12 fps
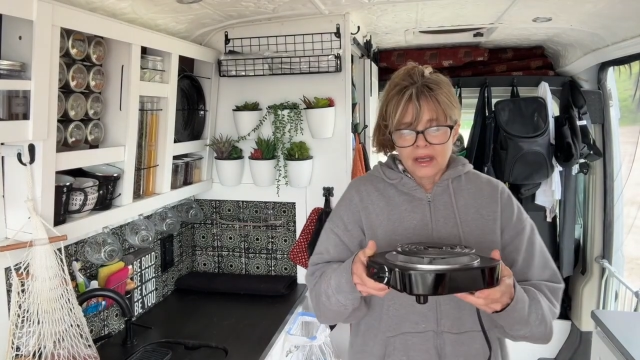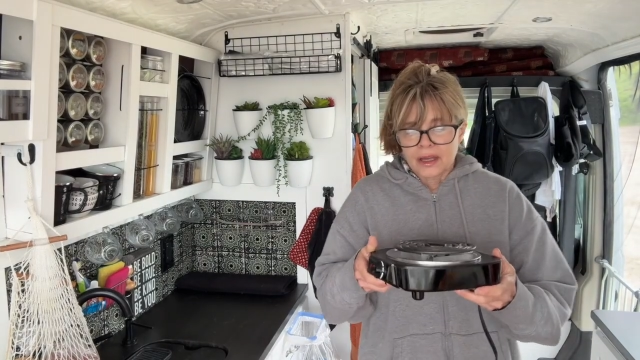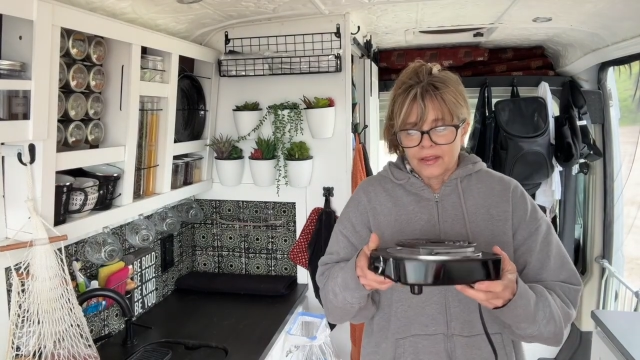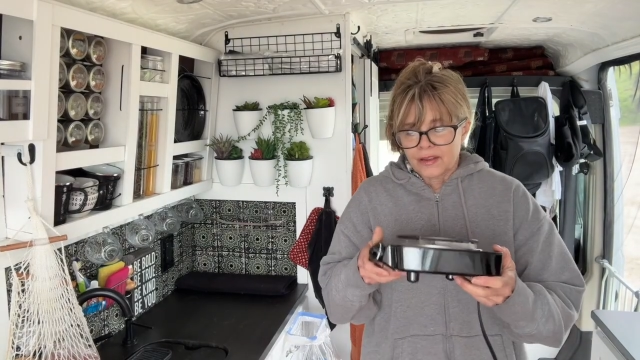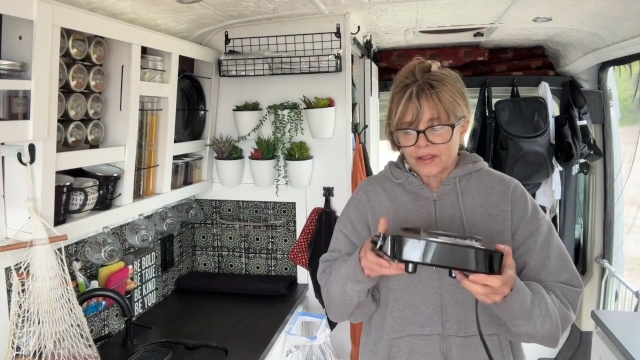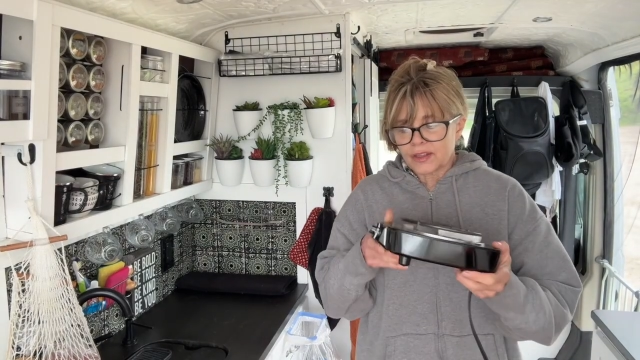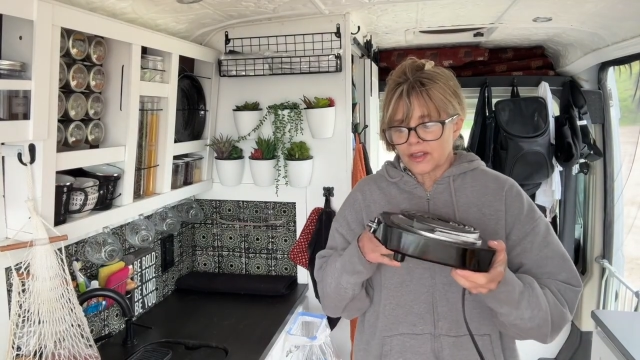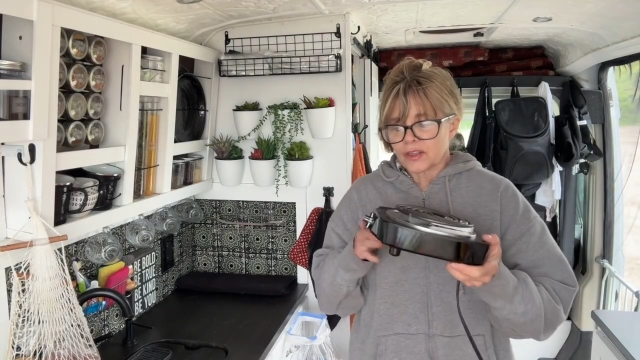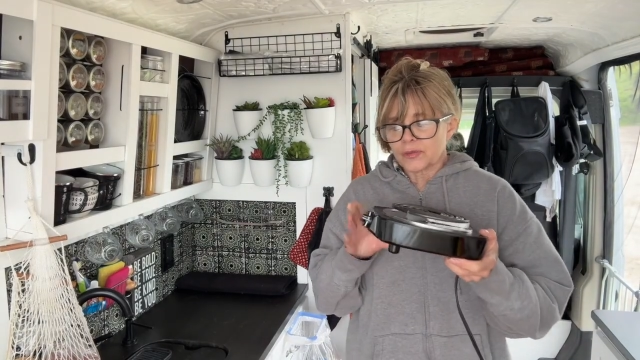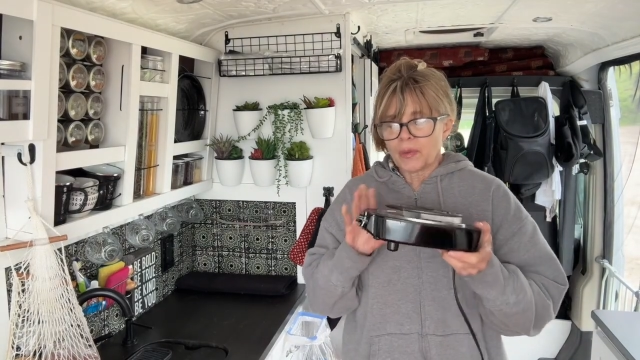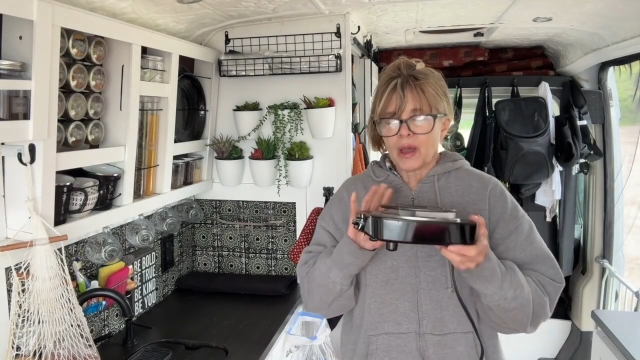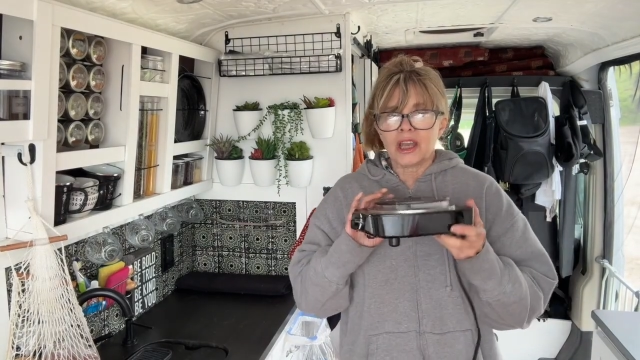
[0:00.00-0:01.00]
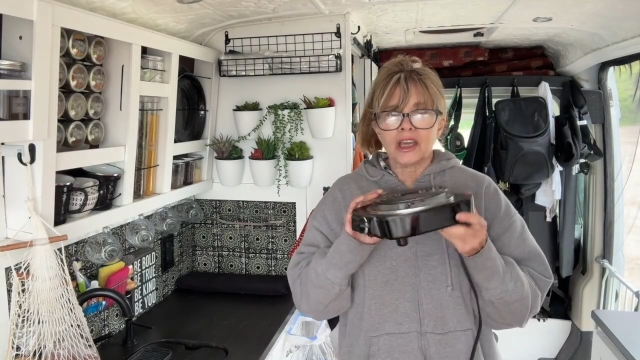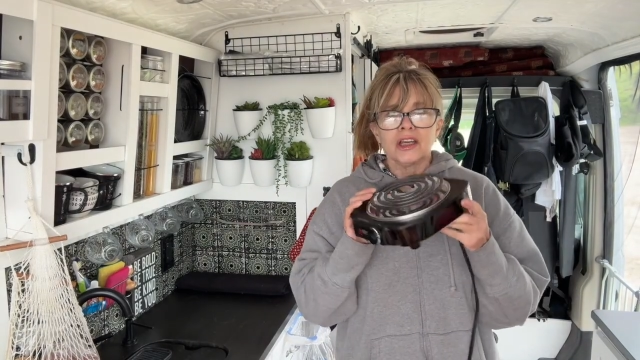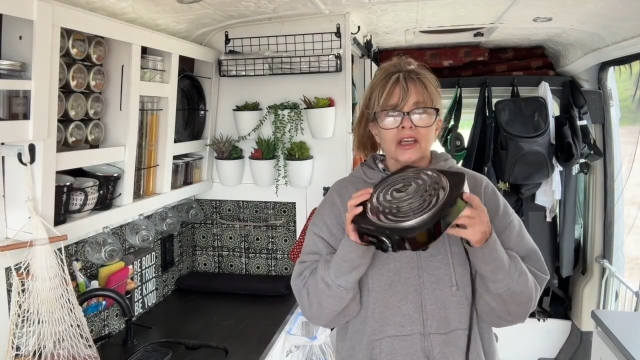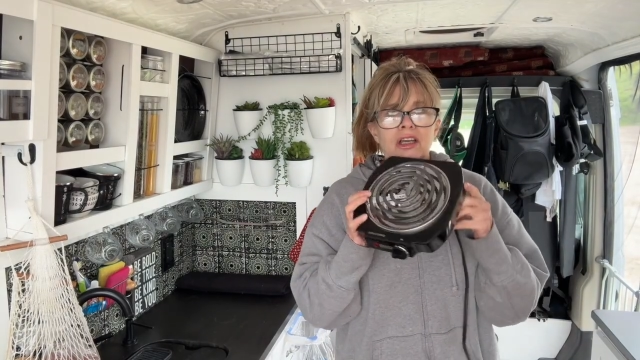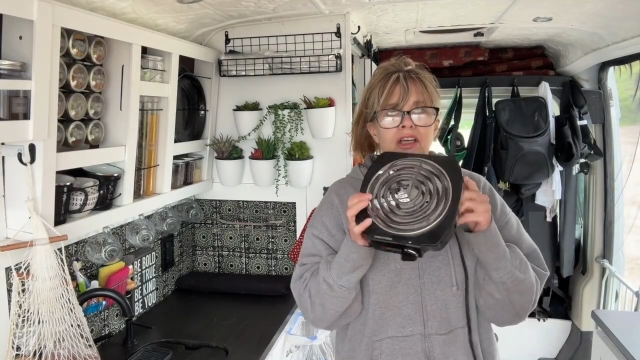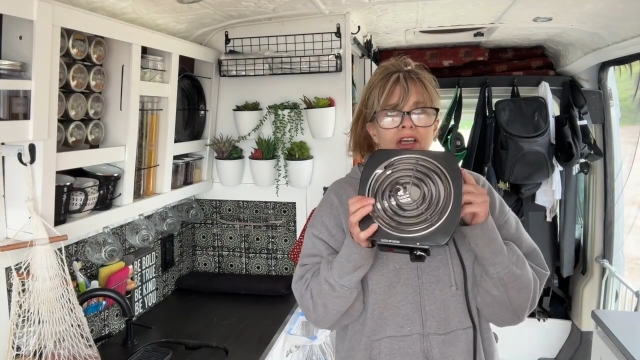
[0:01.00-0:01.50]
This is my
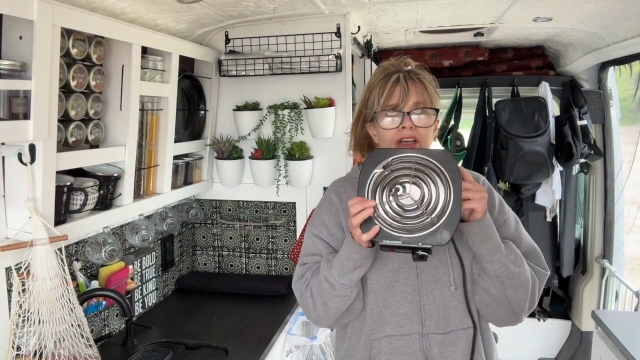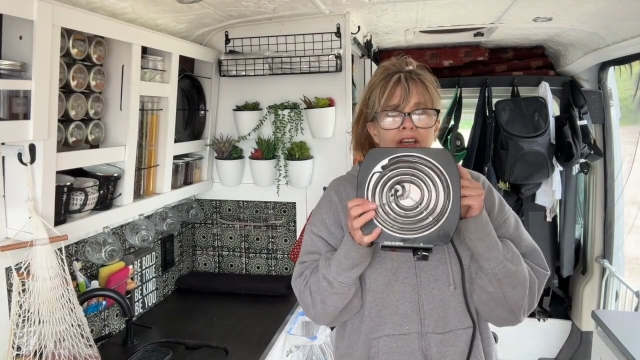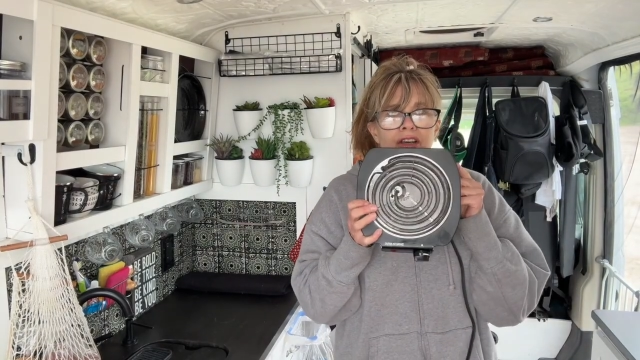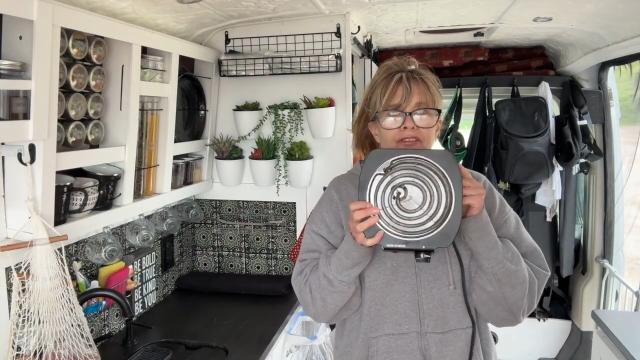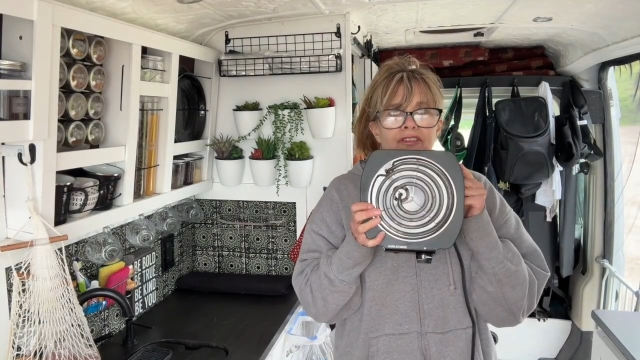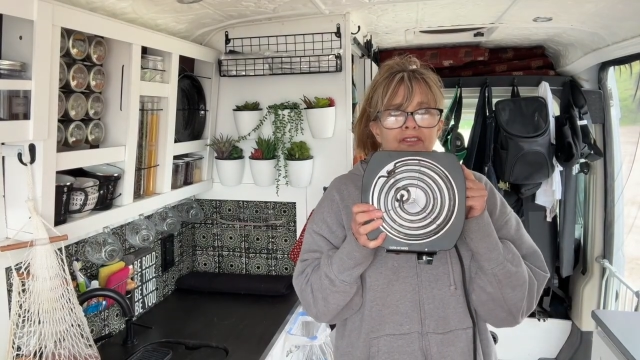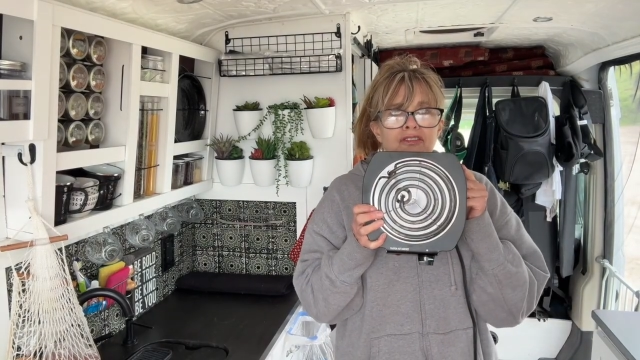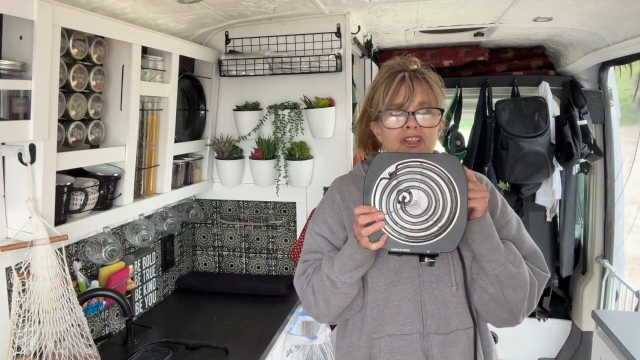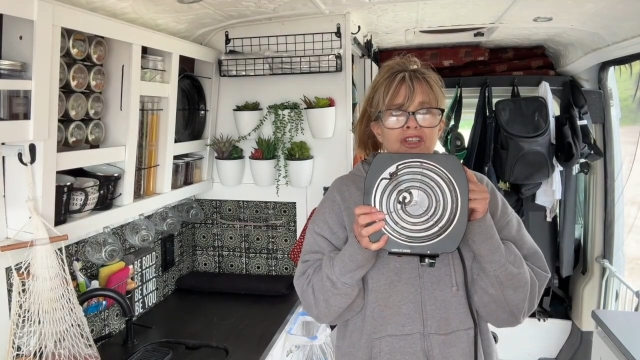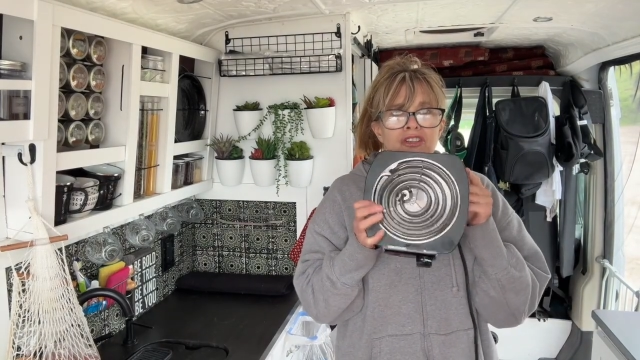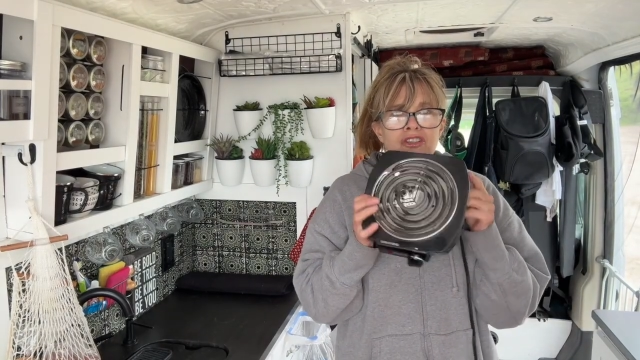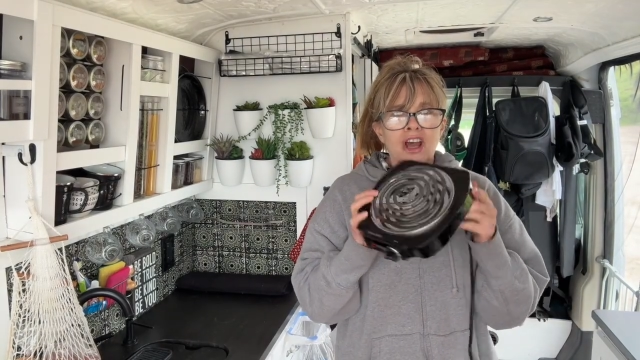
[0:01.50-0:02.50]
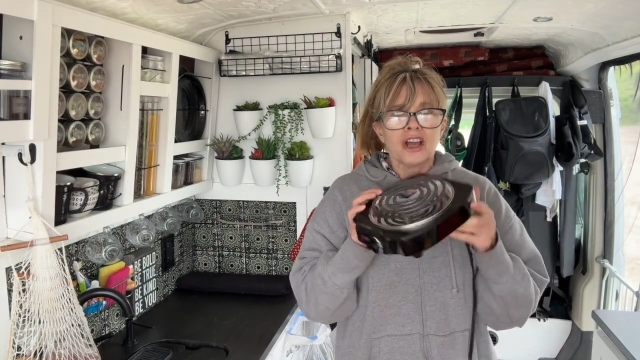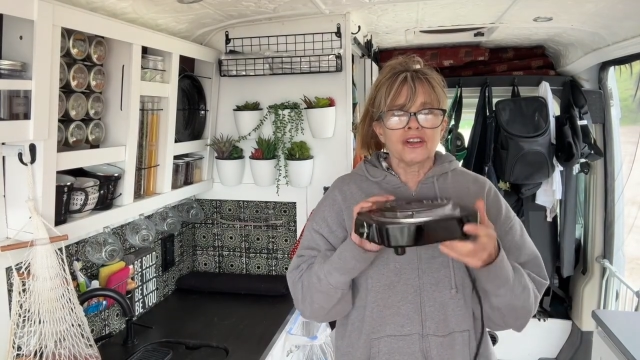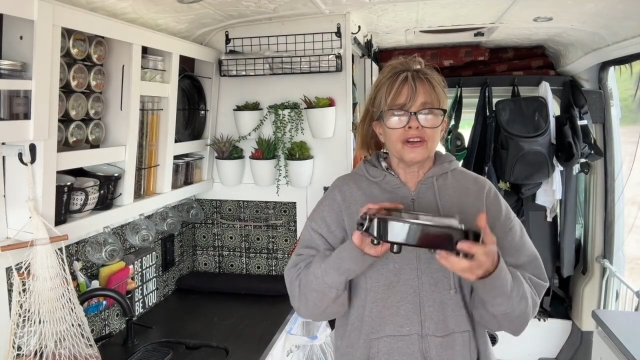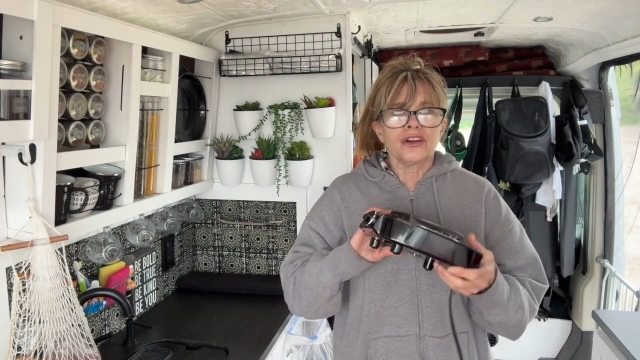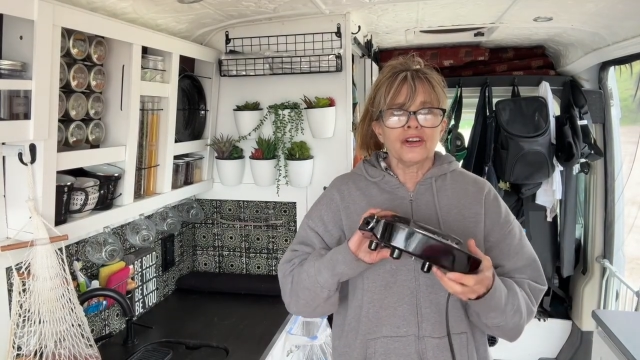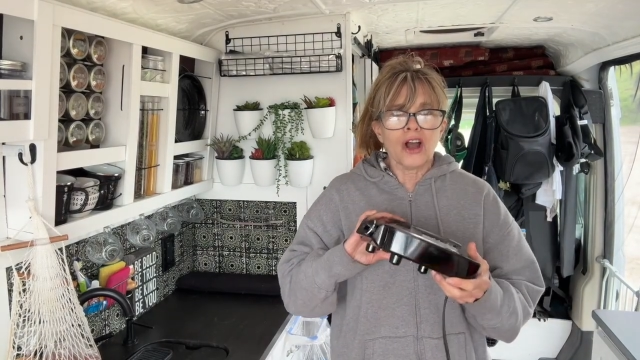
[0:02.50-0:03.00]

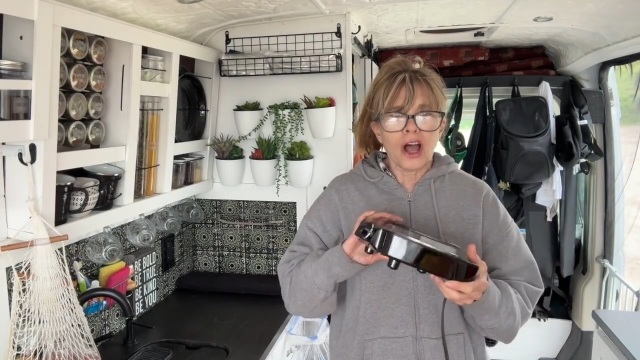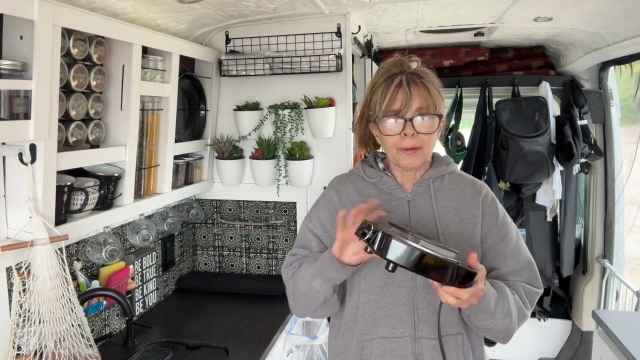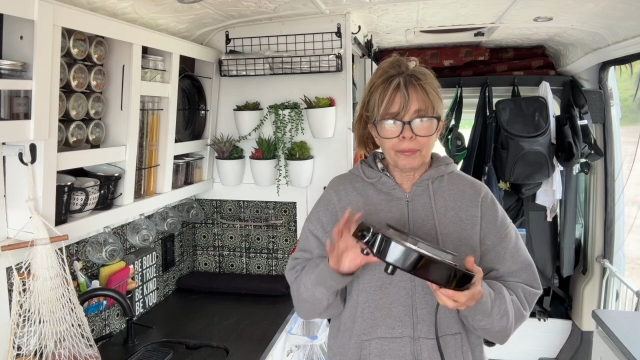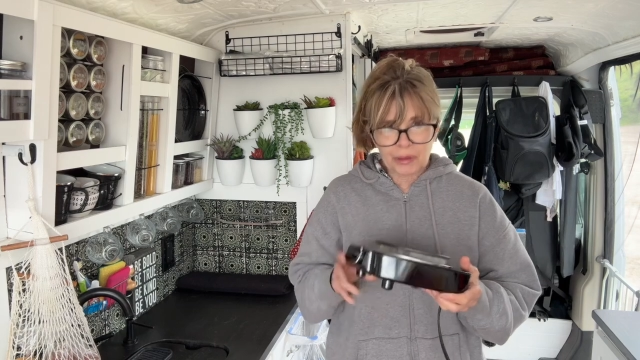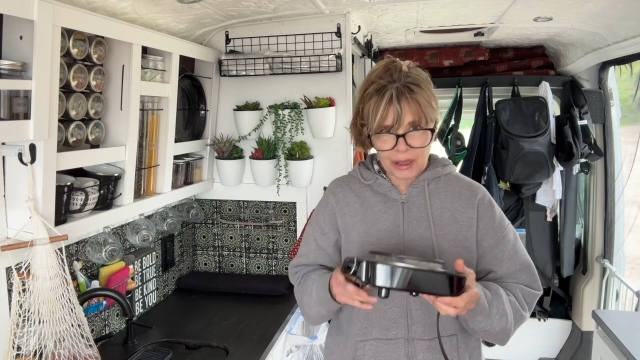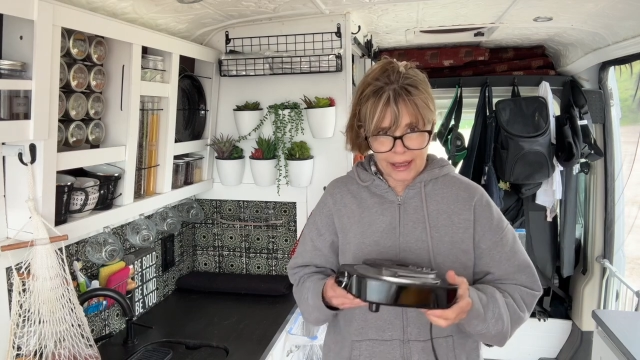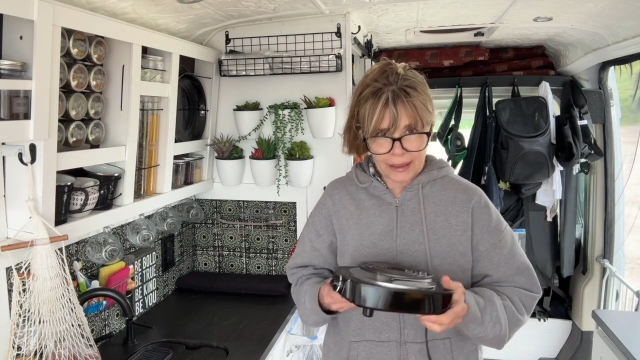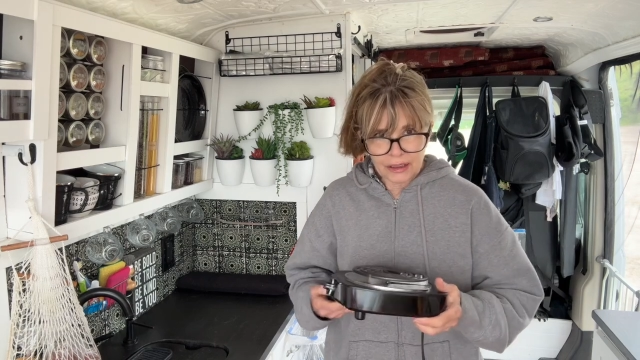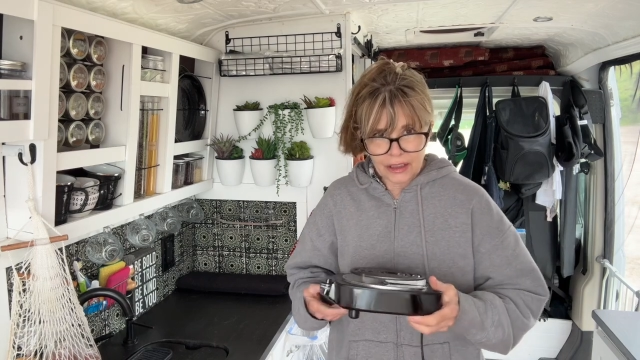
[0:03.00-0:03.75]
$15 hot plate.